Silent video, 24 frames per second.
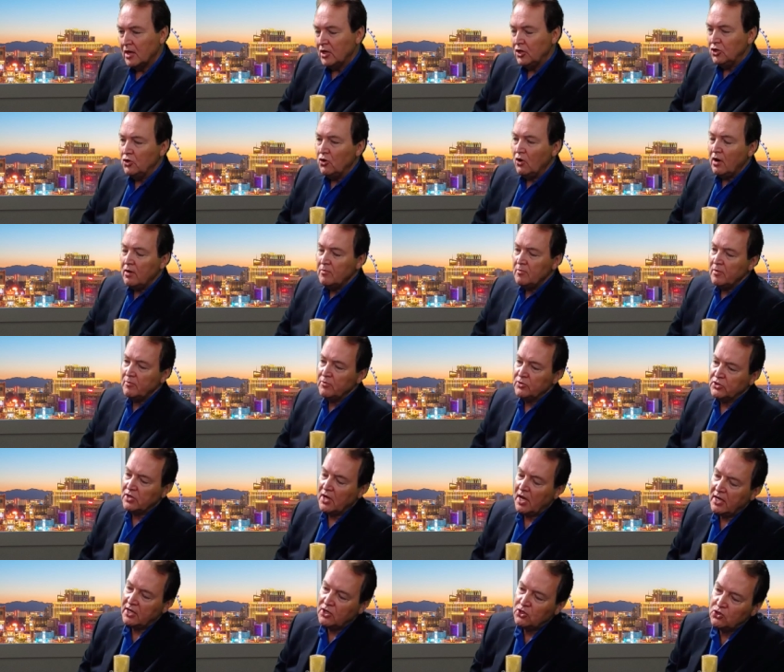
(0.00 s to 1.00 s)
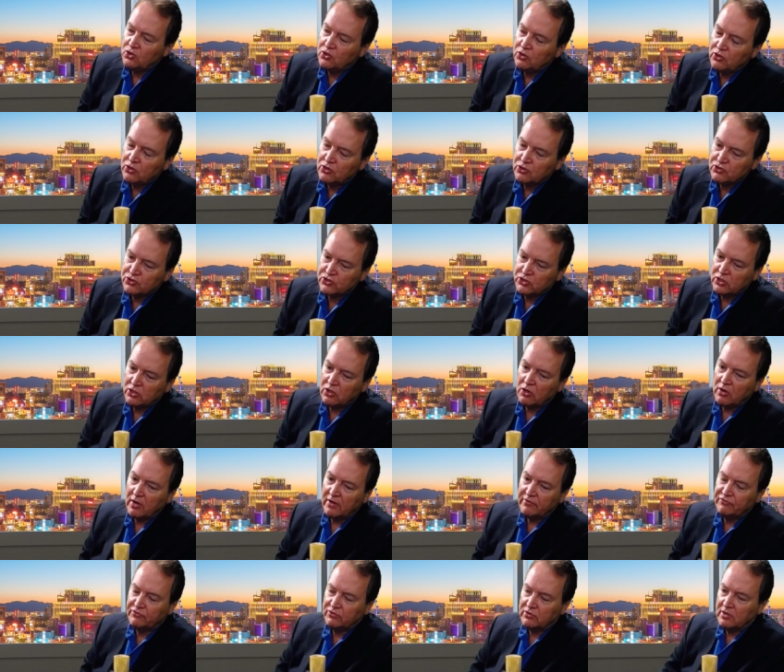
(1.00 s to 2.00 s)
I remember talking to you years ago
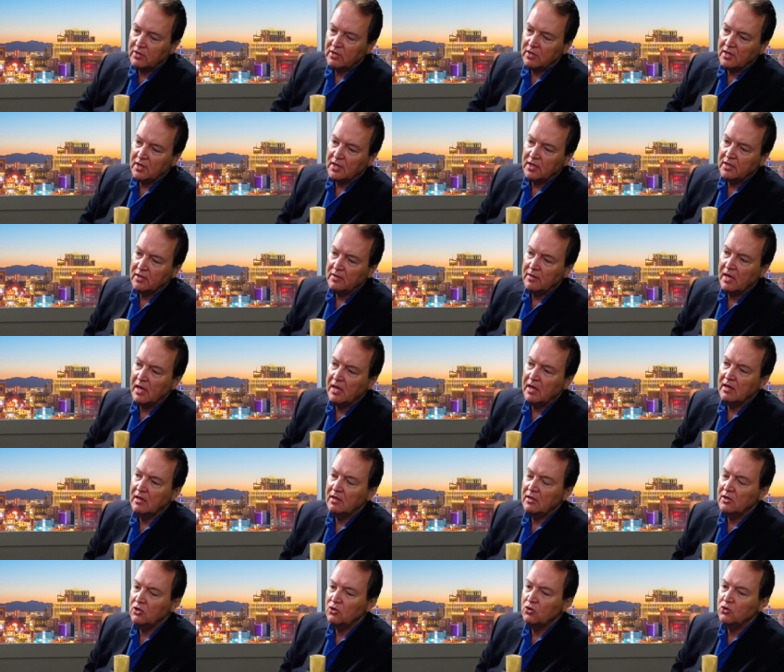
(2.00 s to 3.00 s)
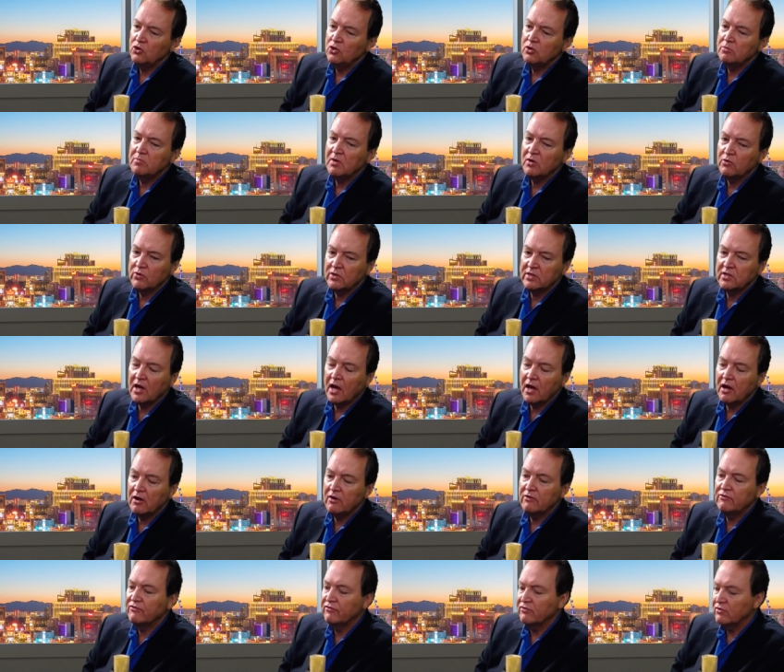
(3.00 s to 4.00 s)
after, you'd been
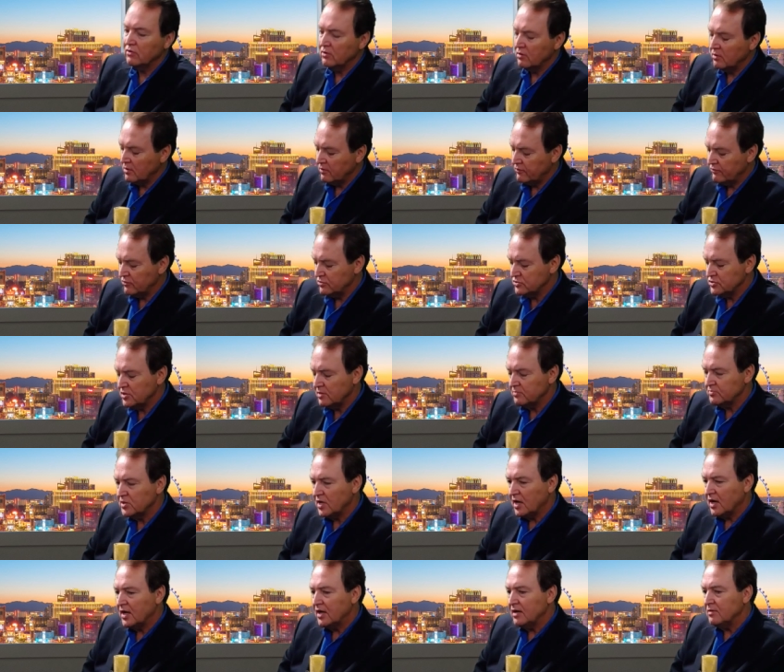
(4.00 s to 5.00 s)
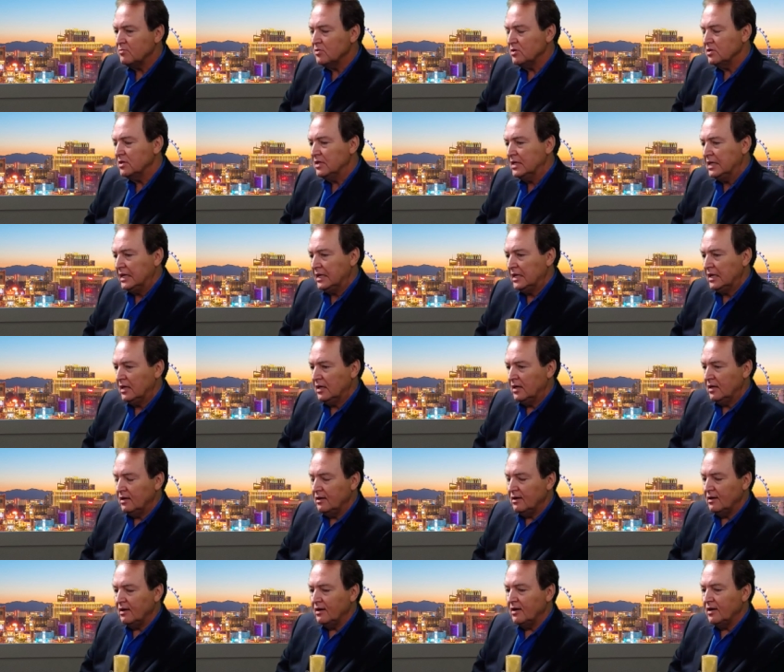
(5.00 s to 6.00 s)
retired for some time, and
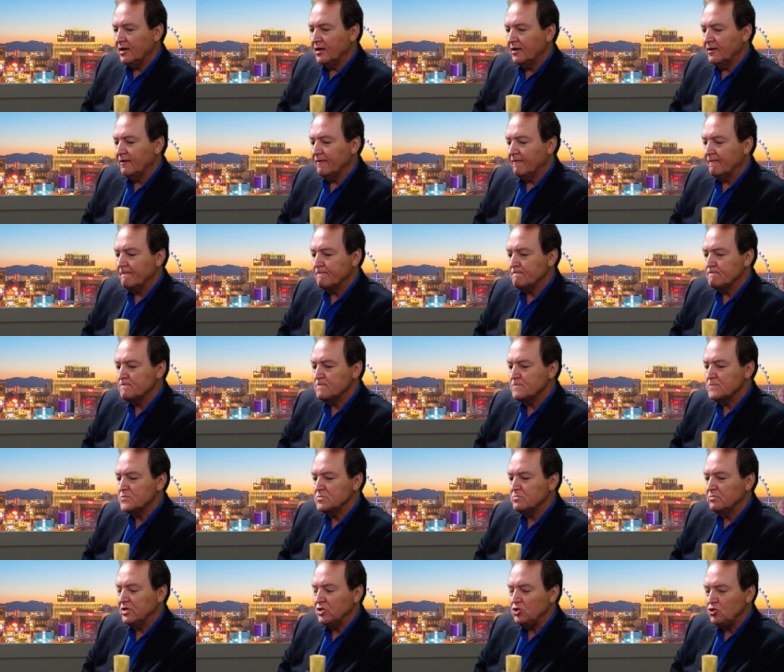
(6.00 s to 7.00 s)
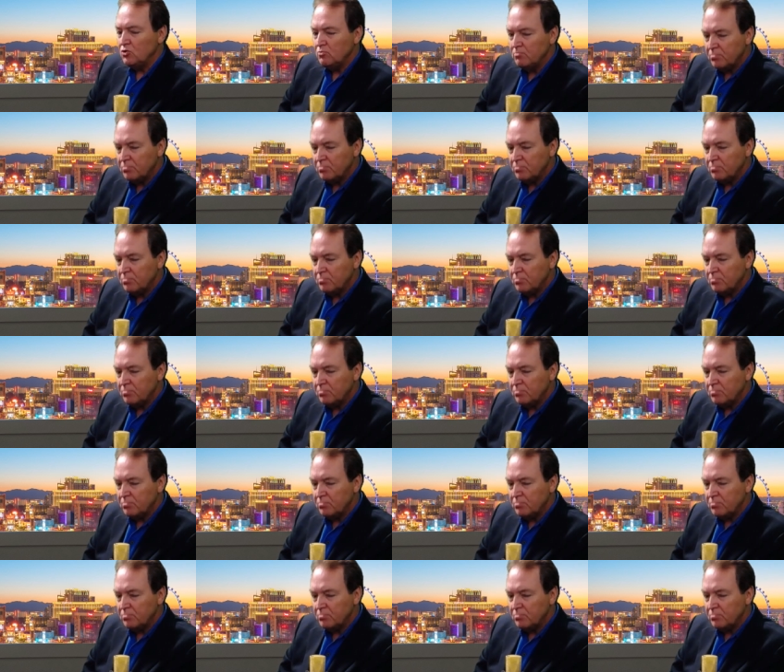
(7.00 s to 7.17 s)
but you